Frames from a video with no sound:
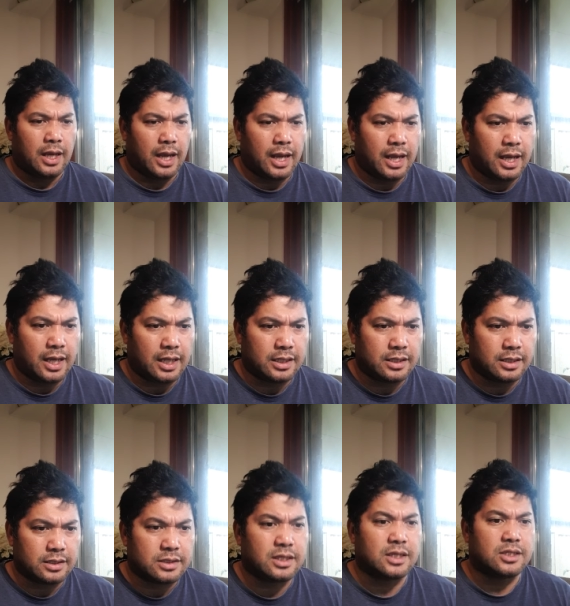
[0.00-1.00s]
and
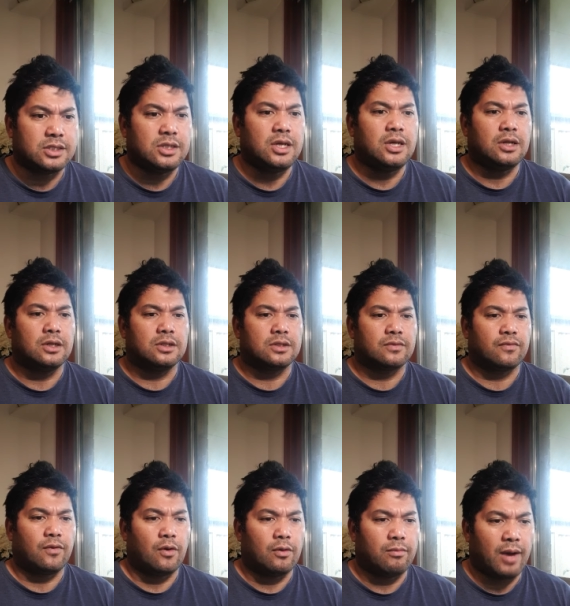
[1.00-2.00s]
six years
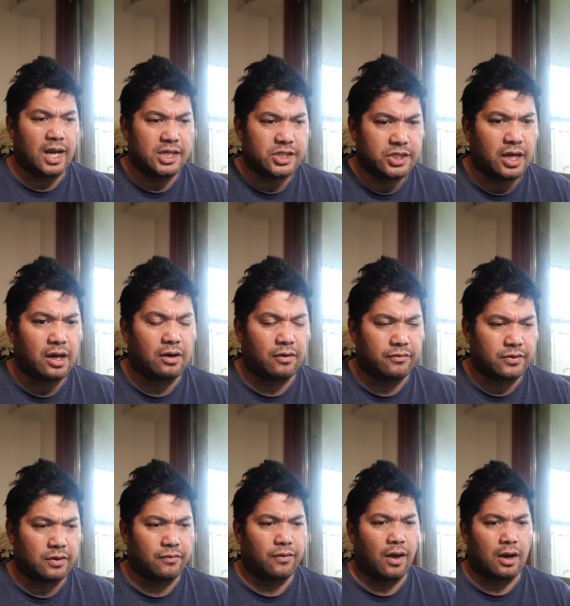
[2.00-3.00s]
for my share of
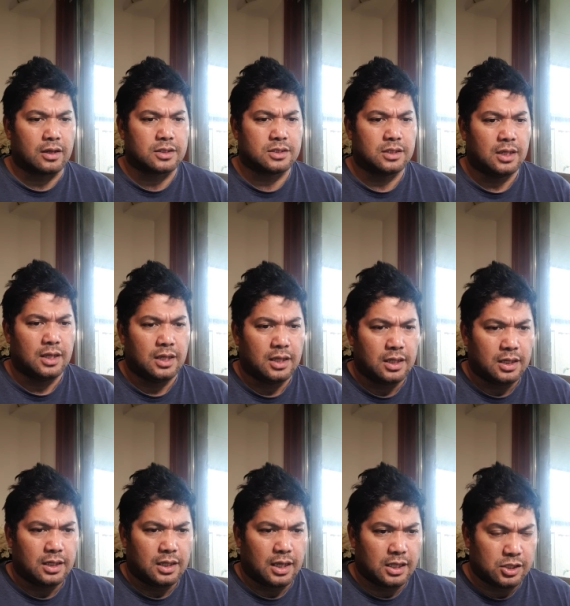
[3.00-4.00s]
your flocks,
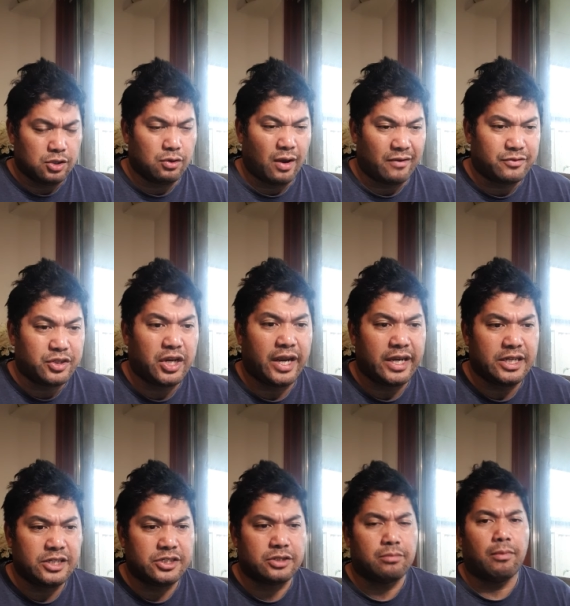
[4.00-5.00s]
and you have
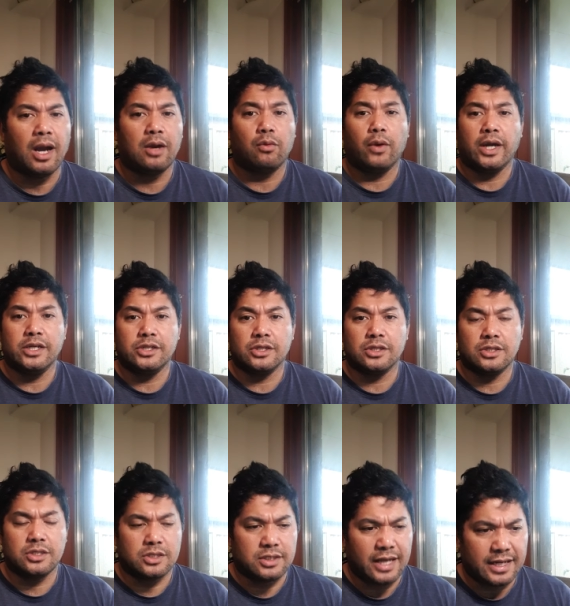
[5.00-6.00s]
changed my
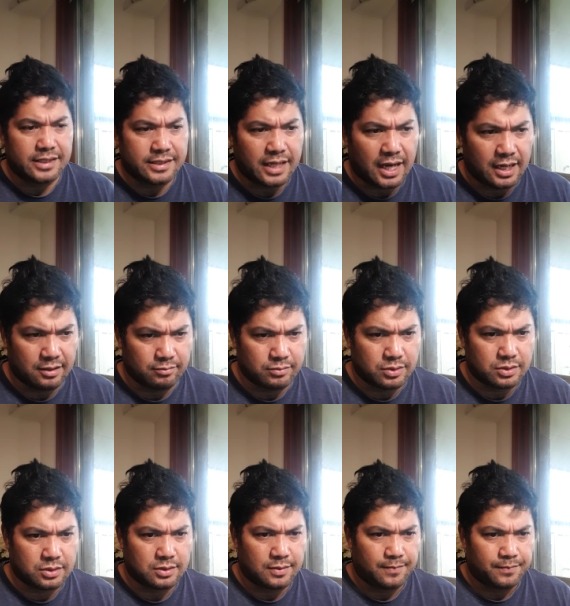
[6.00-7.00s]
wages ten
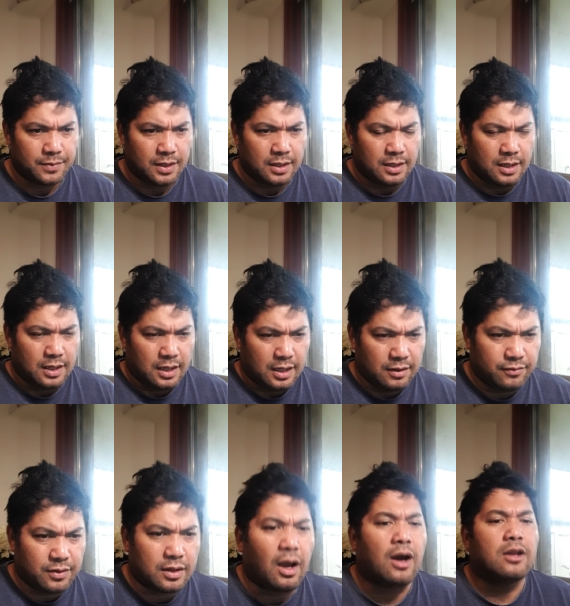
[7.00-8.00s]
times. If
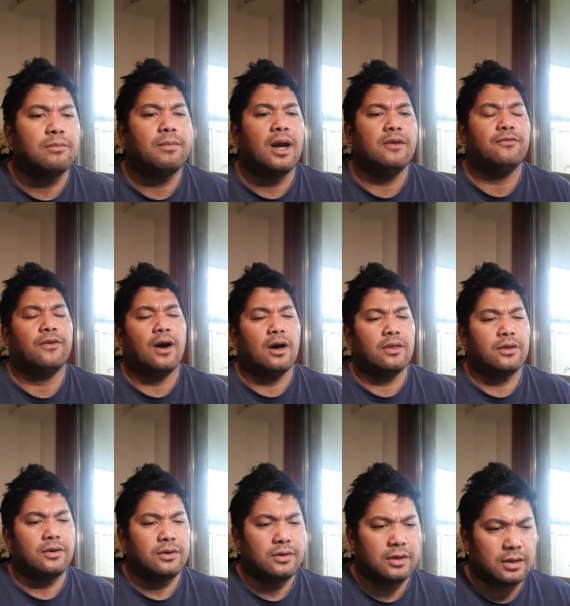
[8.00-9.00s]
the God of my
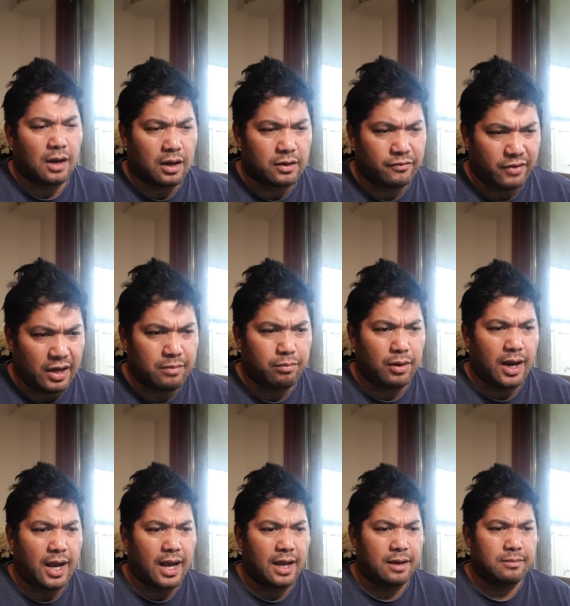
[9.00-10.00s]
father, the God of
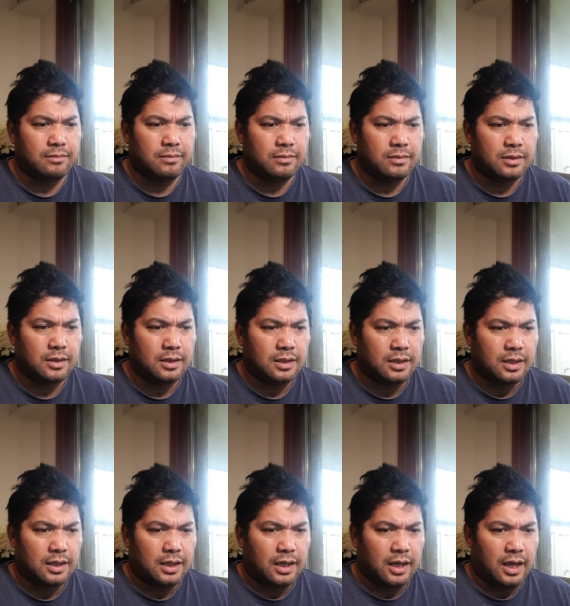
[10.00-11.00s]
Abraham,
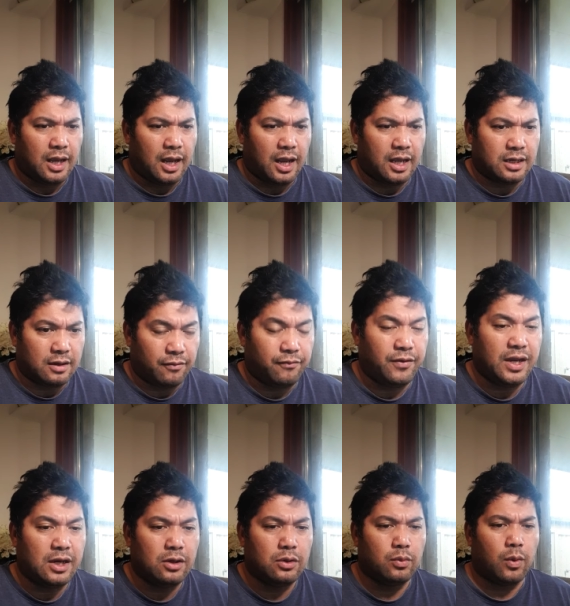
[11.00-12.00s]
and the
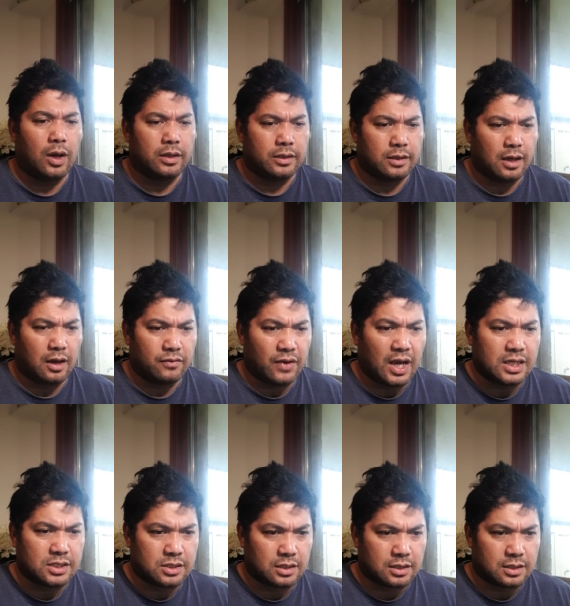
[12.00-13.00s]
feared one of
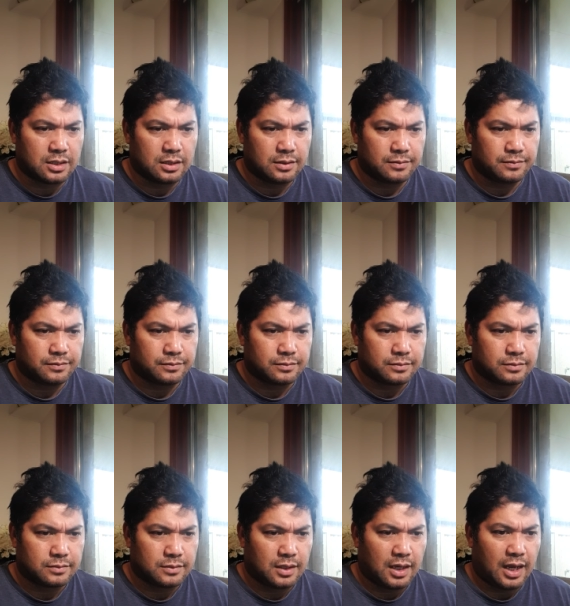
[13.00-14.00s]
Isaac
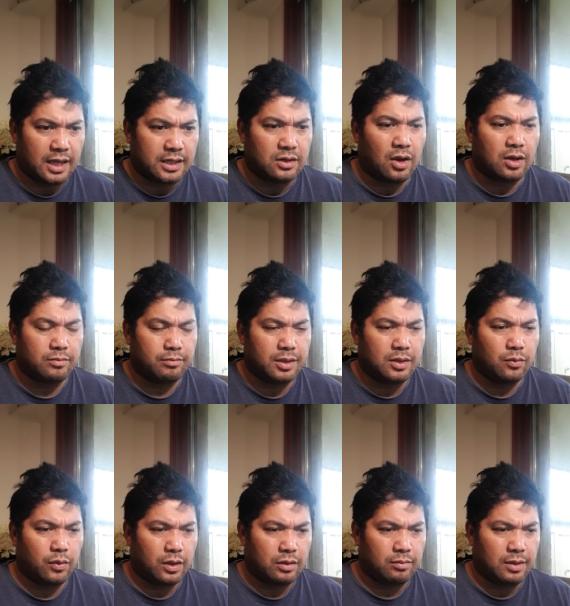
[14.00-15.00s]
had not been
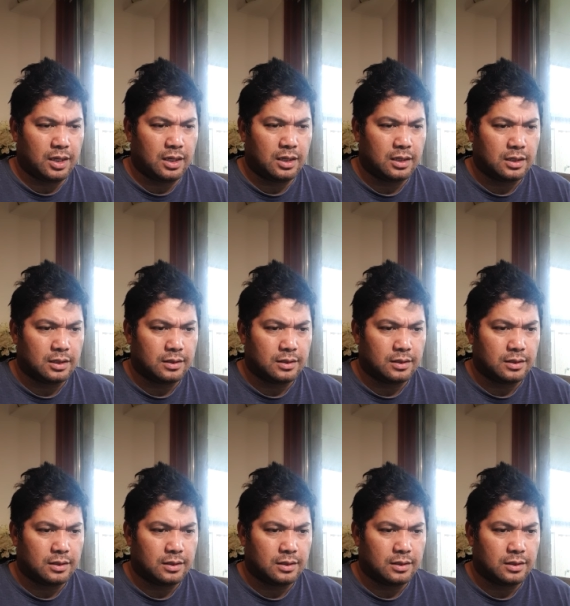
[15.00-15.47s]
with me,